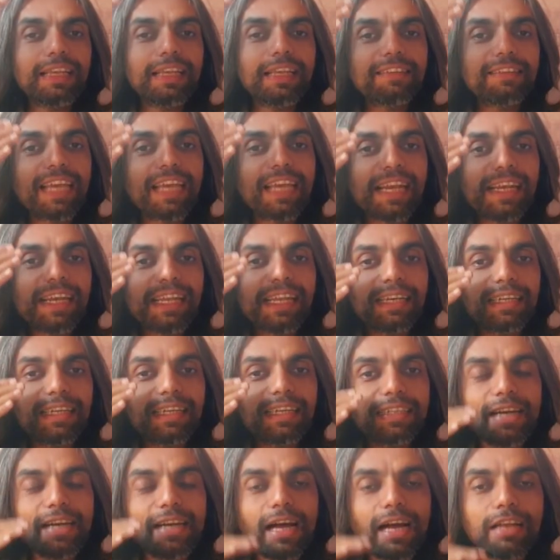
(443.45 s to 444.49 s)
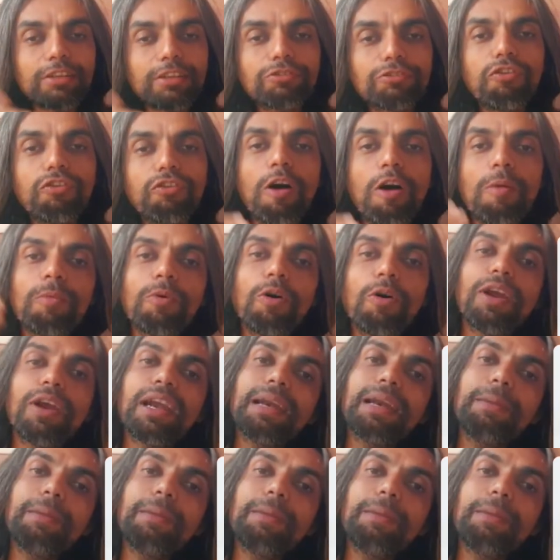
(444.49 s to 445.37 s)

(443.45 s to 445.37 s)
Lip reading: is getting transformed or